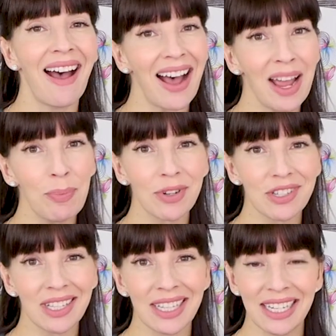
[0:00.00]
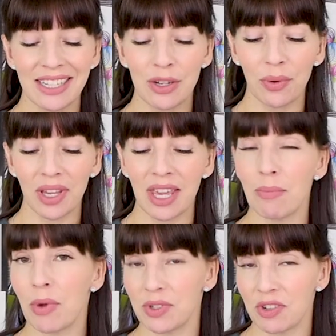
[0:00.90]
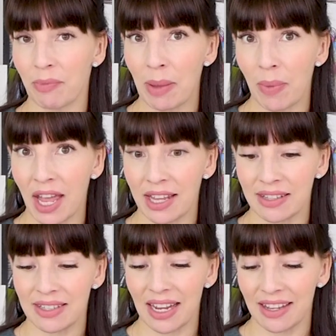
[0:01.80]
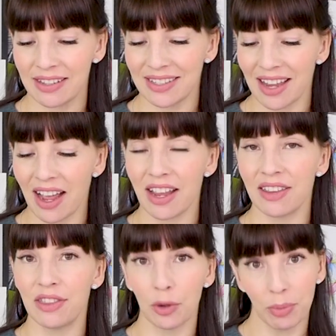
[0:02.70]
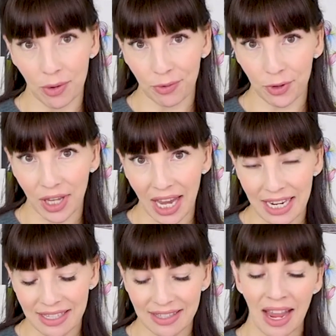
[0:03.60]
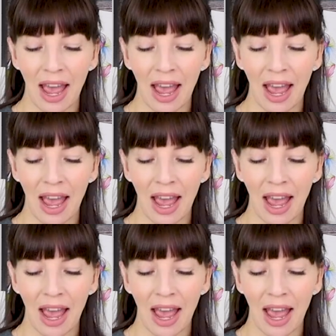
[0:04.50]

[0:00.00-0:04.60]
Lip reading: I personally don't keep most of my pens inside their beautiful case,